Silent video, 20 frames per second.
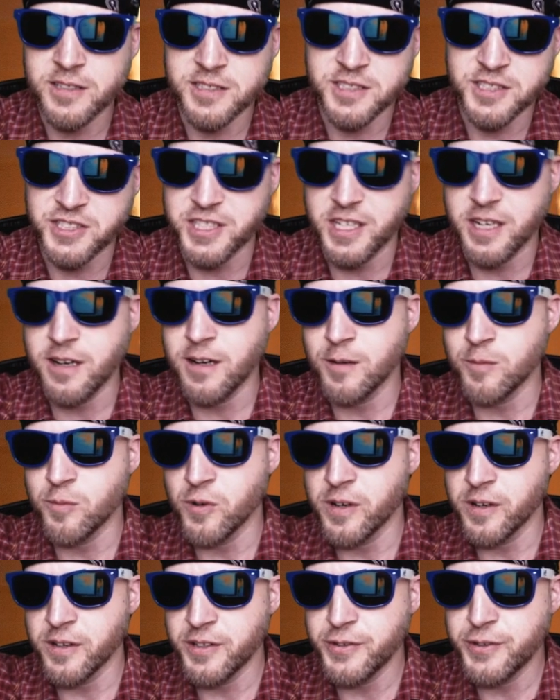at a job
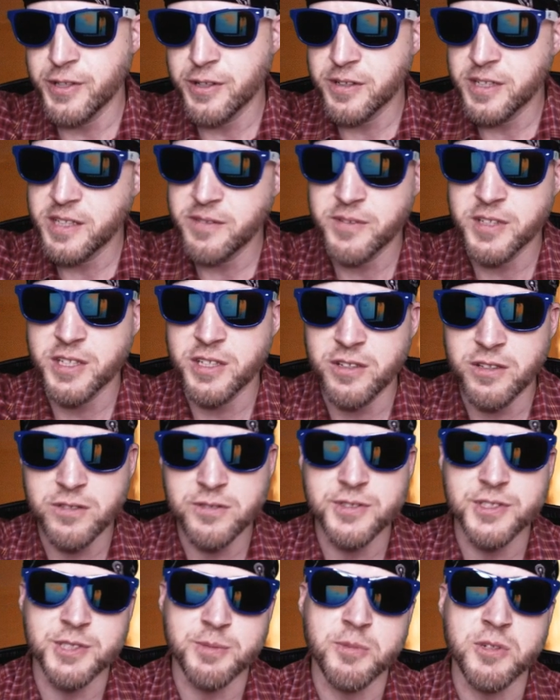where you don't even
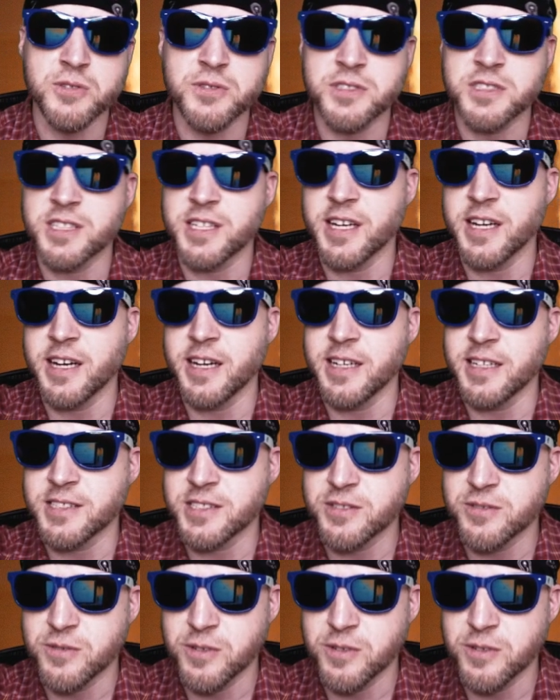use multicast